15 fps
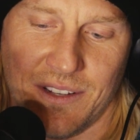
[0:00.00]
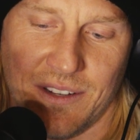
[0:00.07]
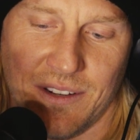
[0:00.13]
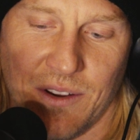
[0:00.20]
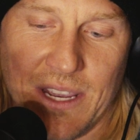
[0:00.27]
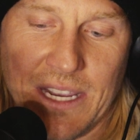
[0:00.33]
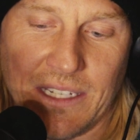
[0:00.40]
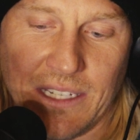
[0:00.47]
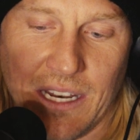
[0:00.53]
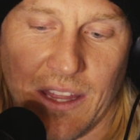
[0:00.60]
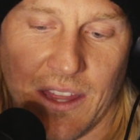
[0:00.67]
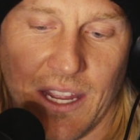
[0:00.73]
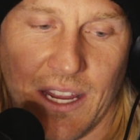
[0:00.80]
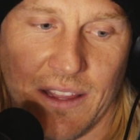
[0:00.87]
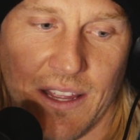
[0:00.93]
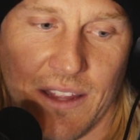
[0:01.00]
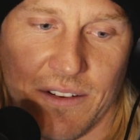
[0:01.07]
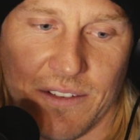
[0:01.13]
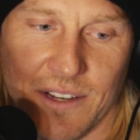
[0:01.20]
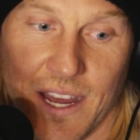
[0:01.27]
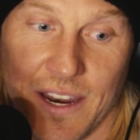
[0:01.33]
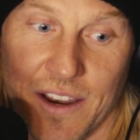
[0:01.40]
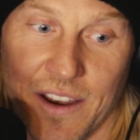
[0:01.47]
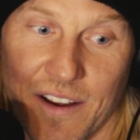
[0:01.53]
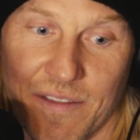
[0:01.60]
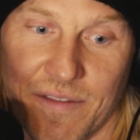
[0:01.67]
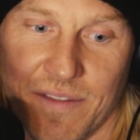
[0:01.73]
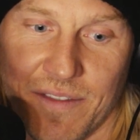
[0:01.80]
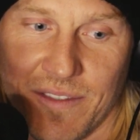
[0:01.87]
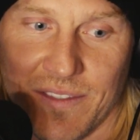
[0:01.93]
It's easy to think that there's not
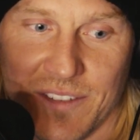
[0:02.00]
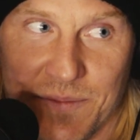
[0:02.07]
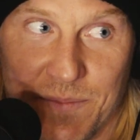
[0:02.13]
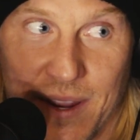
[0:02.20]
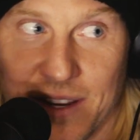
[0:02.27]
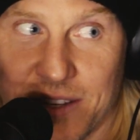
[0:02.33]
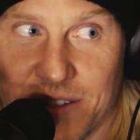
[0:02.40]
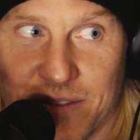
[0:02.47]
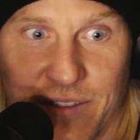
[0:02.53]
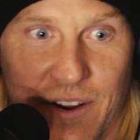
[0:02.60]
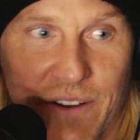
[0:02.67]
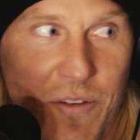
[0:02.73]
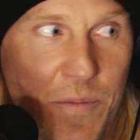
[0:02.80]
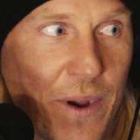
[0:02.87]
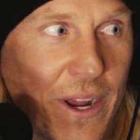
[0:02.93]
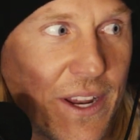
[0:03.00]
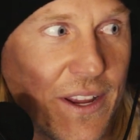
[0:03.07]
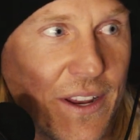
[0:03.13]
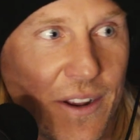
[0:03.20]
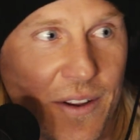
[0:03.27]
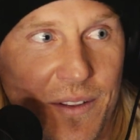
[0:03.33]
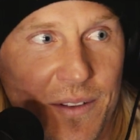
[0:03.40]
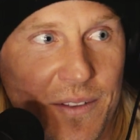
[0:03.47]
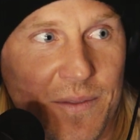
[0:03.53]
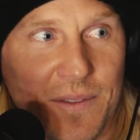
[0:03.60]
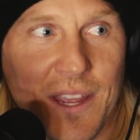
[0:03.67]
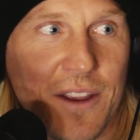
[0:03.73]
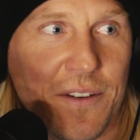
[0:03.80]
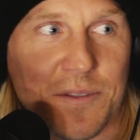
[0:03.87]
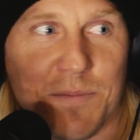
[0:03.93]
enough space for everybody, you know,
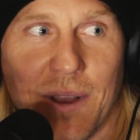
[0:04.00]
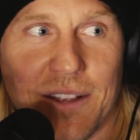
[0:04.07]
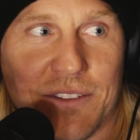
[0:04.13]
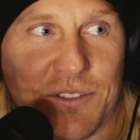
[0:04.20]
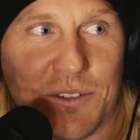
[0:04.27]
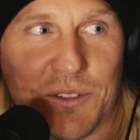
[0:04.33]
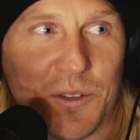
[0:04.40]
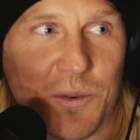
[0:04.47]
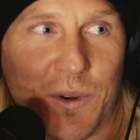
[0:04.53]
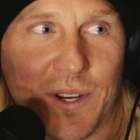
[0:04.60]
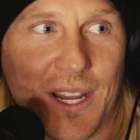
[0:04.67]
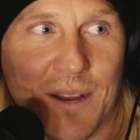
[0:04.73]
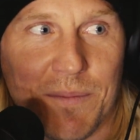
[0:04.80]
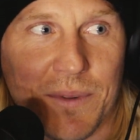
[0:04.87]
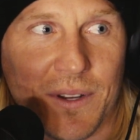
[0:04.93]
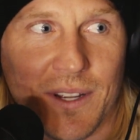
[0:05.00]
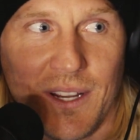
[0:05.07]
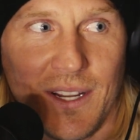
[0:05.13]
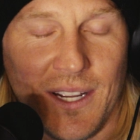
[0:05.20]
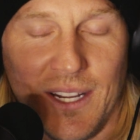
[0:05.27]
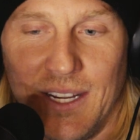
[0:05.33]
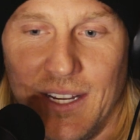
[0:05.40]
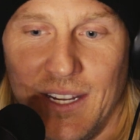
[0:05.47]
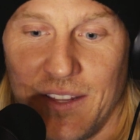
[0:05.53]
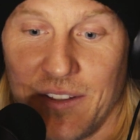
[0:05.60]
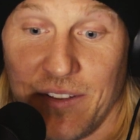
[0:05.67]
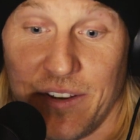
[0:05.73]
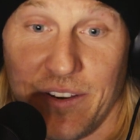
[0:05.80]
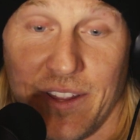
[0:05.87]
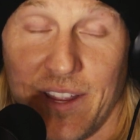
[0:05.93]
take sponsors or whatnot, but
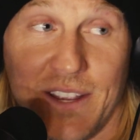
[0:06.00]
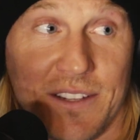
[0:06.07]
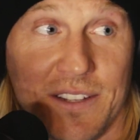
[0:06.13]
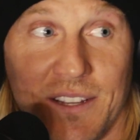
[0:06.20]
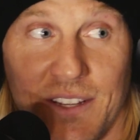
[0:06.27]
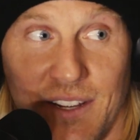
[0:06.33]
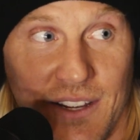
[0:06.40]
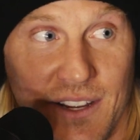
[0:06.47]
there literally is.